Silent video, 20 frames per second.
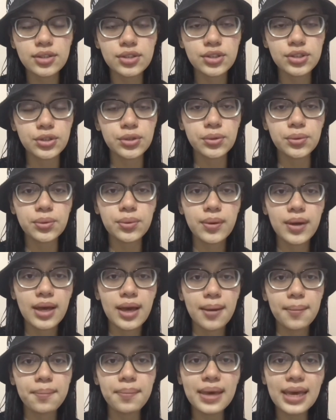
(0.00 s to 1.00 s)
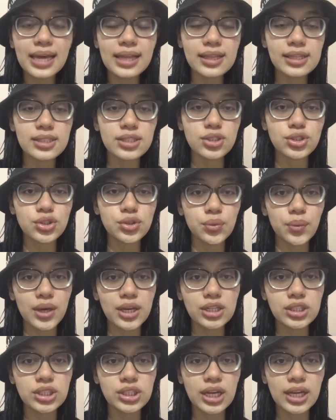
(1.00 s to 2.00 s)
to be in the
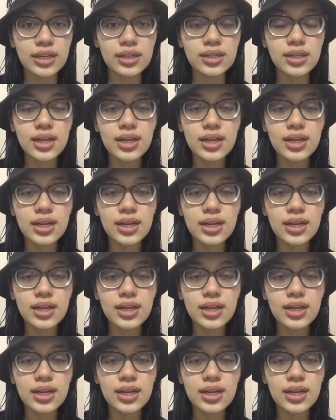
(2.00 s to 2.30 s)
situation,